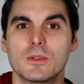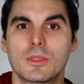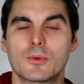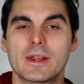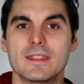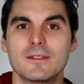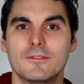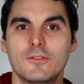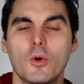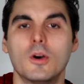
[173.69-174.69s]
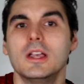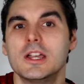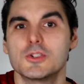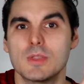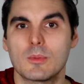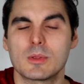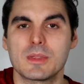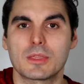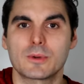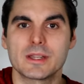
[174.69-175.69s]
three, four. Do that with
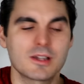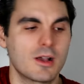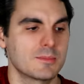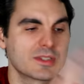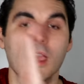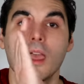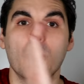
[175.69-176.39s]
me three times.